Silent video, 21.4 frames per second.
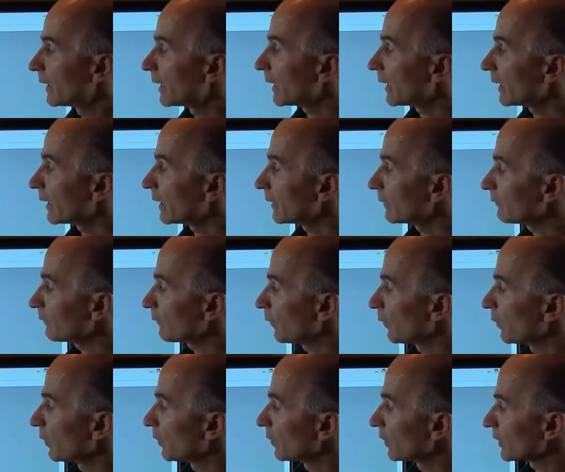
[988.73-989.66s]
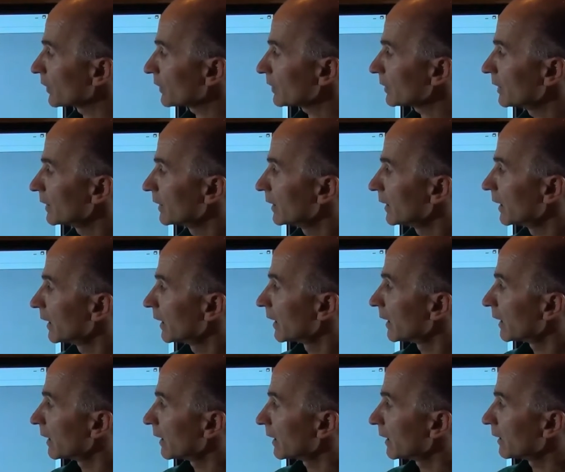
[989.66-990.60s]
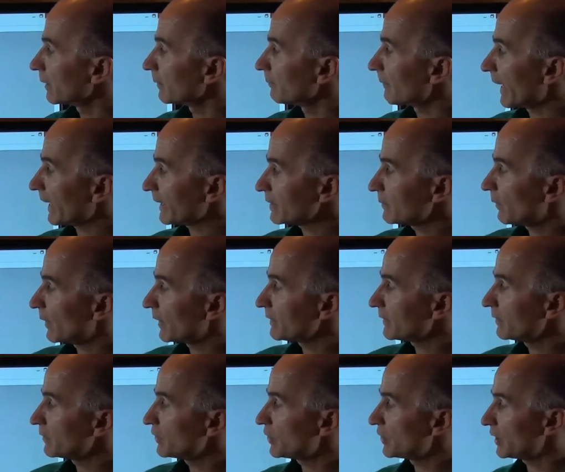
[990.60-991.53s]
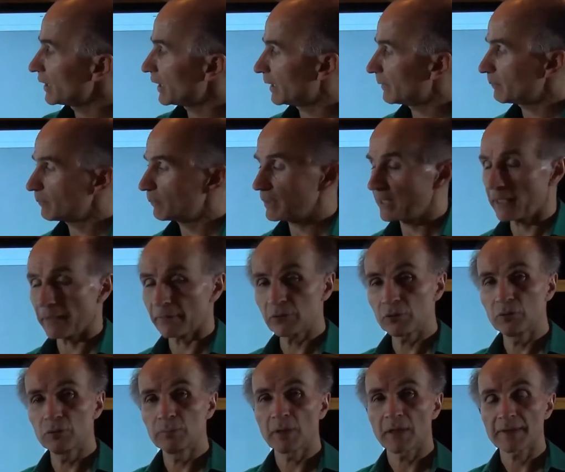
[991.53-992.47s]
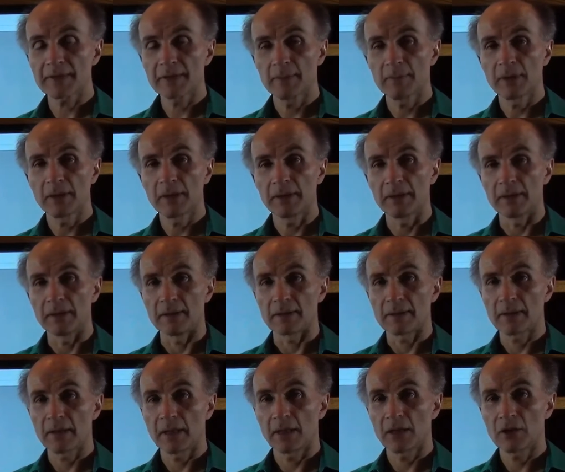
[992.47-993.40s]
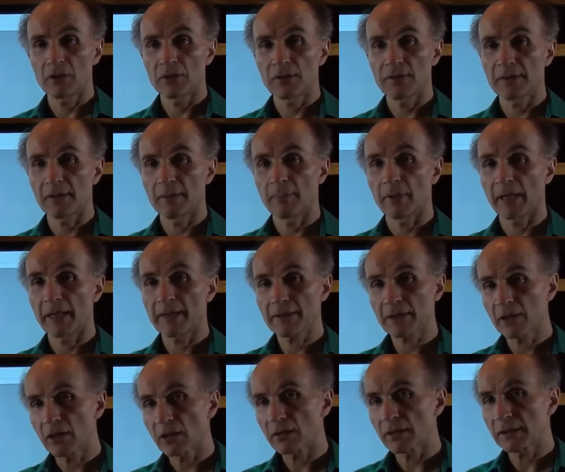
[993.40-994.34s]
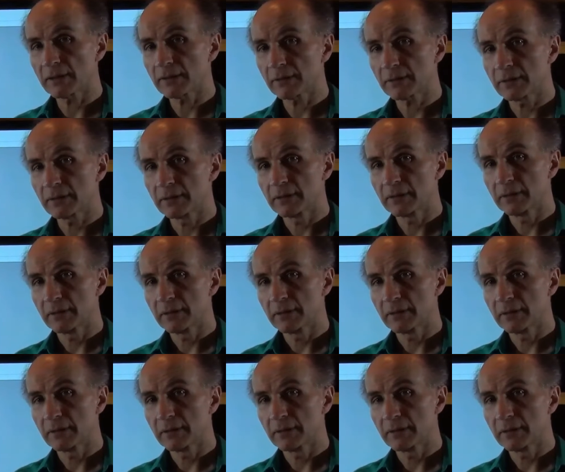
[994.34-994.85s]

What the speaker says: For maximizing Gm, we have two possibilities: increase the bias current,